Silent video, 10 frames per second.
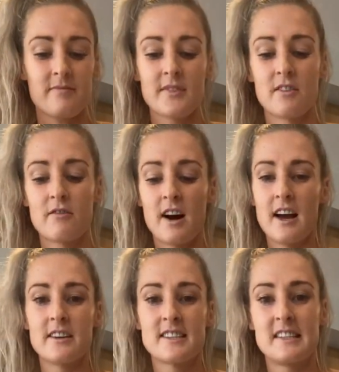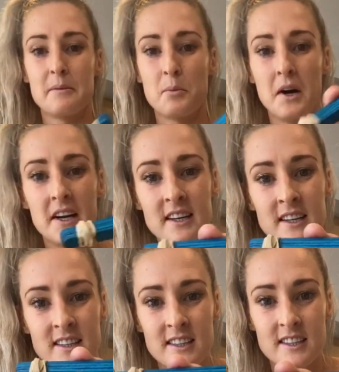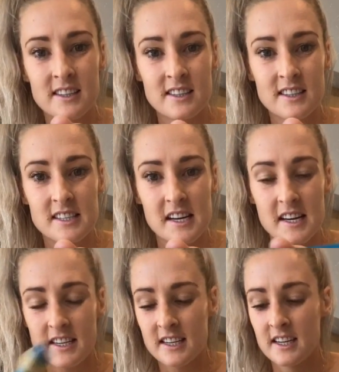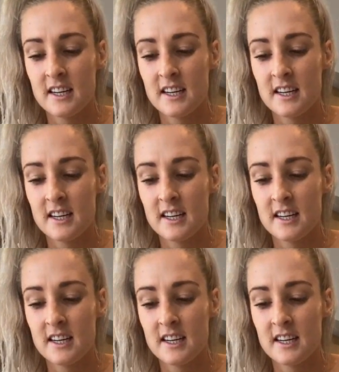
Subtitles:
Right, step 1, done.